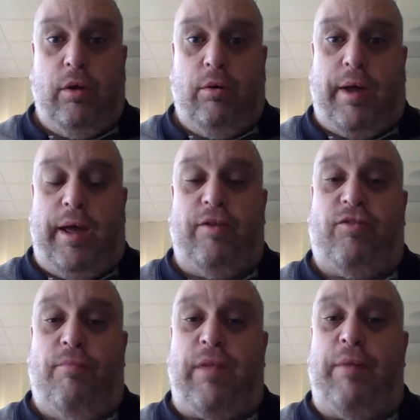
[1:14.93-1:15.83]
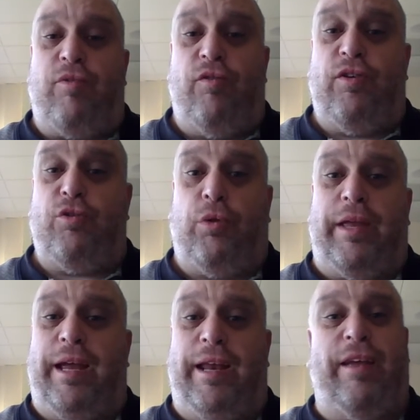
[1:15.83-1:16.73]
Okay, sometimes your visual
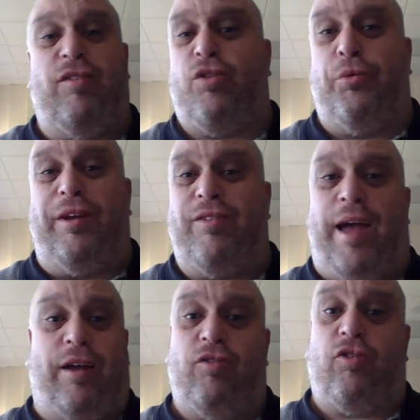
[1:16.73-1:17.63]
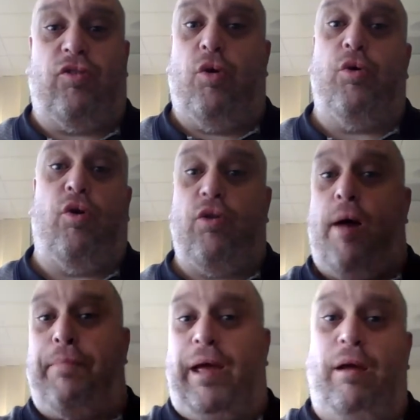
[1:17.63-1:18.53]
lead is 3 seconds because you're going
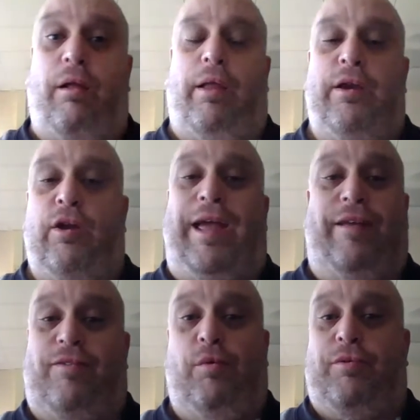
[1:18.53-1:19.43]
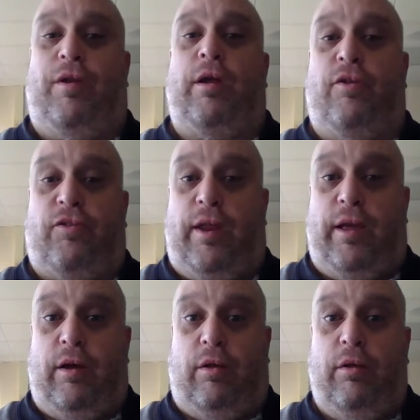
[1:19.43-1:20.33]
up a hill and you can't see what's on the other side of the
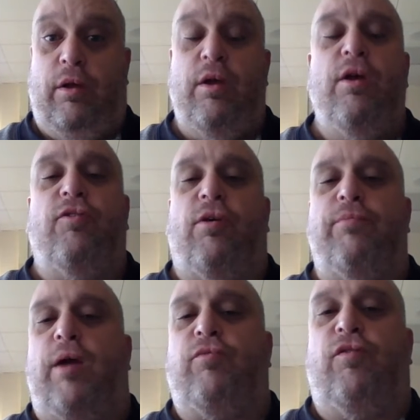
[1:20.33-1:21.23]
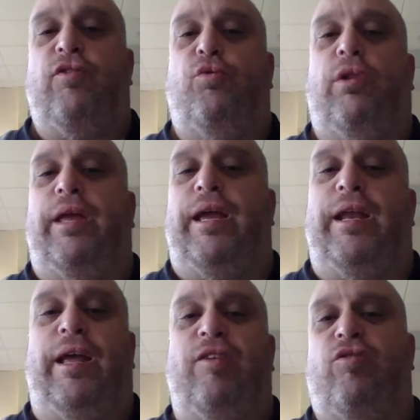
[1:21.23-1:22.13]
hill. Sometimes your visual
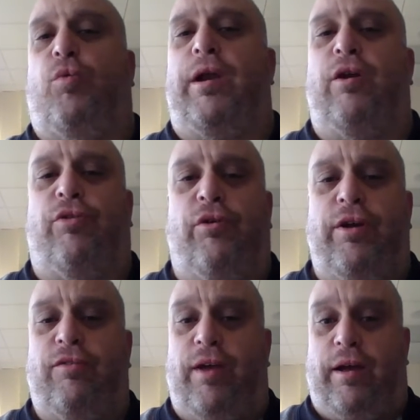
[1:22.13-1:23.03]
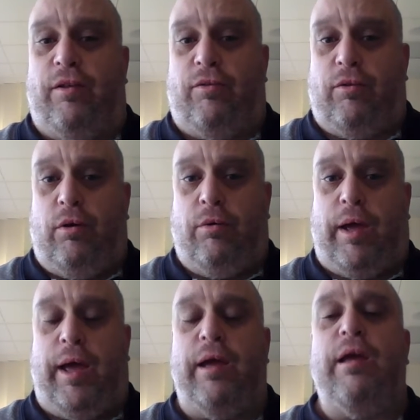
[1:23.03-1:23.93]
lead is 20 or 30 seconds,
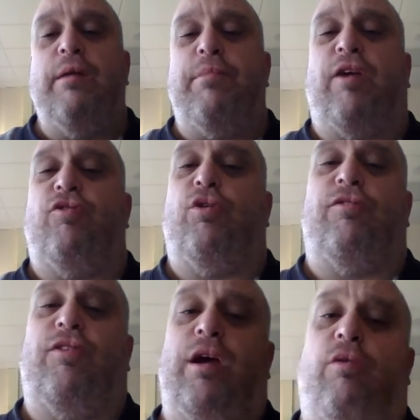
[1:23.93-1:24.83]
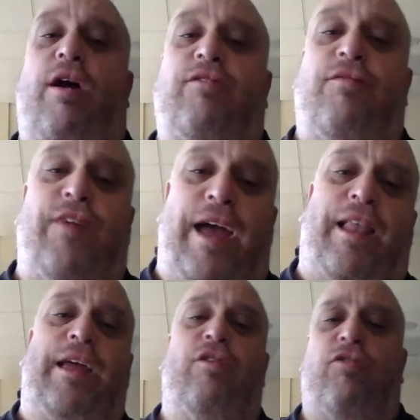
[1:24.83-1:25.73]
okay, because you can see across the
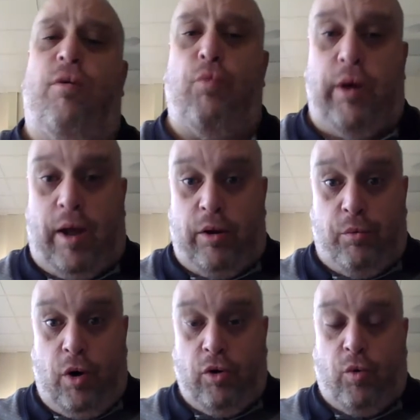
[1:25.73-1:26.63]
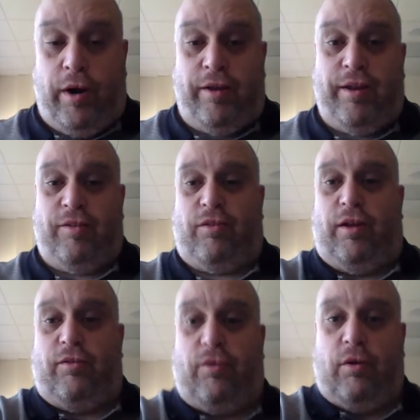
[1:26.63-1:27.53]
valley or somewhere down the road quite a
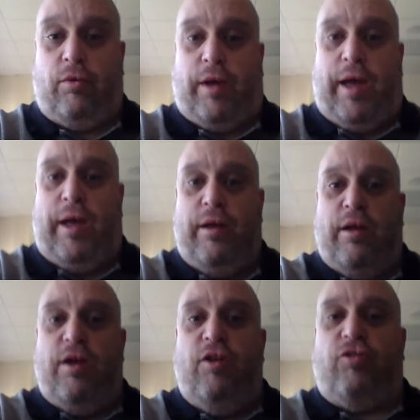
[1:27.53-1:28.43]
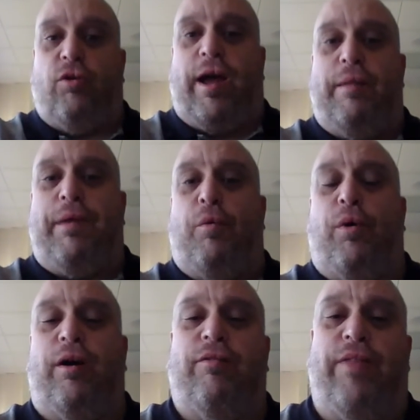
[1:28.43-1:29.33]
distance, okay? So kind of be
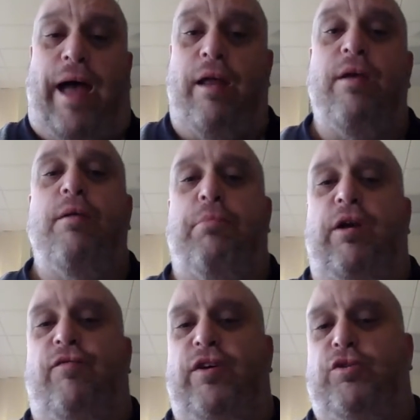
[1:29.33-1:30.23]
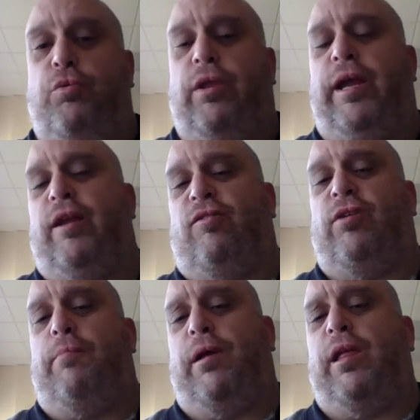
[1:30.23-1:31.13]
aware of that. But your visual lead is
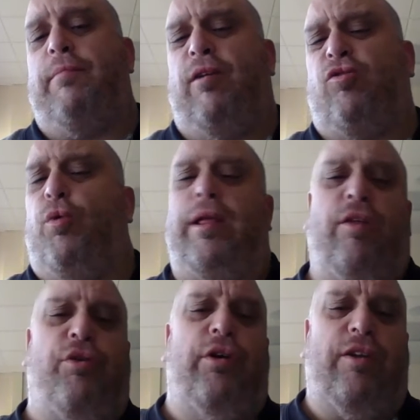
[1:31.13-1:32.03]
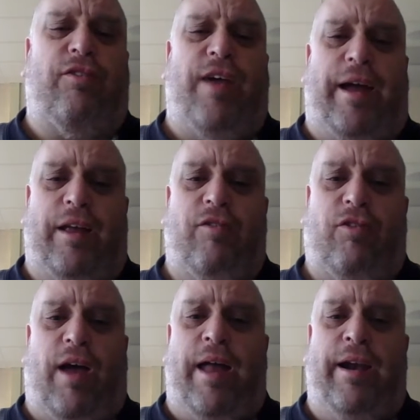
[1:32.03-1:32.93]
typically about 20 to 30
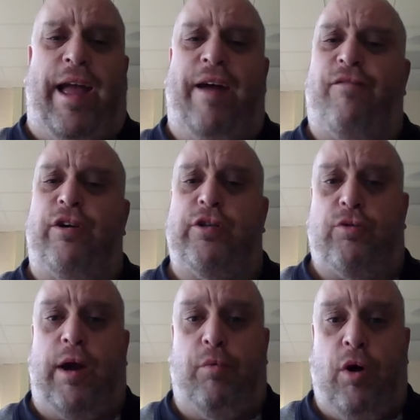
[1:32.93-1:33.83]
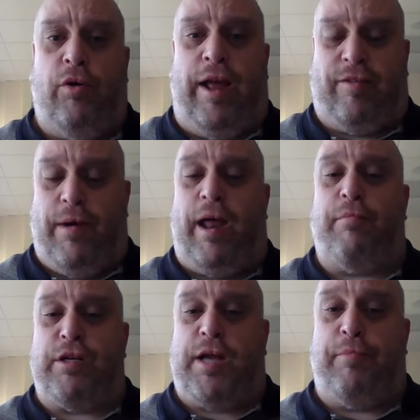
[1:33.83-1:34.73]
seconds on an average straight road. That's about how
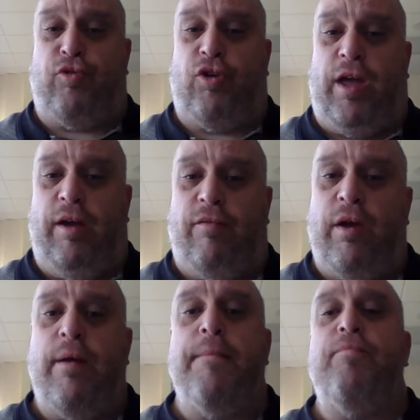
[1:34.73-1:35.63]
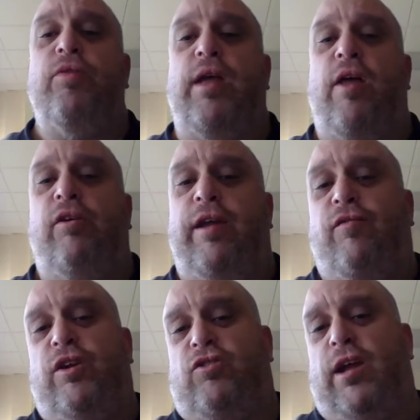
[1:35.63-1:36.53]
much time you should give. The other
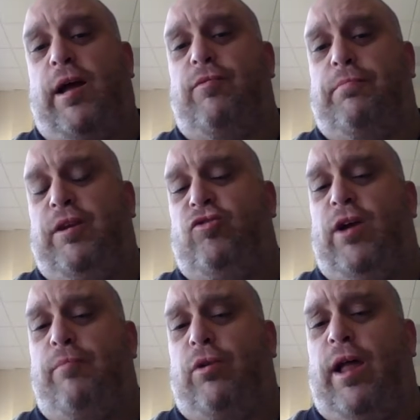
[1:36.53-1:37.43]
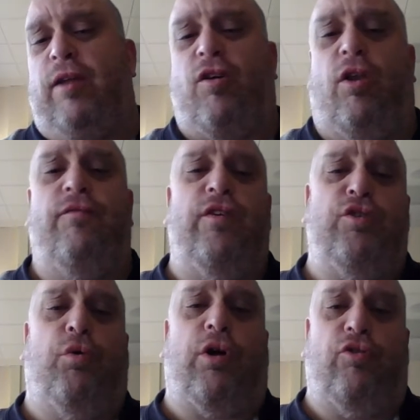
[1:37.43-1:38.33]
definition that comes up in this chapter a lot is called a
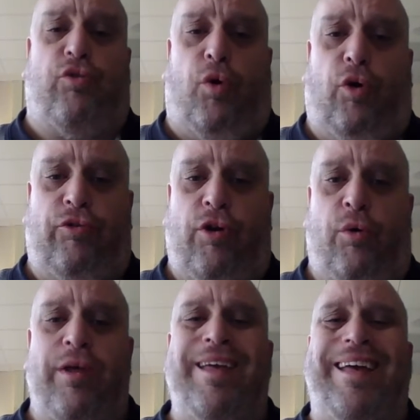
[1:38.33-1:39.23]
visual control zone.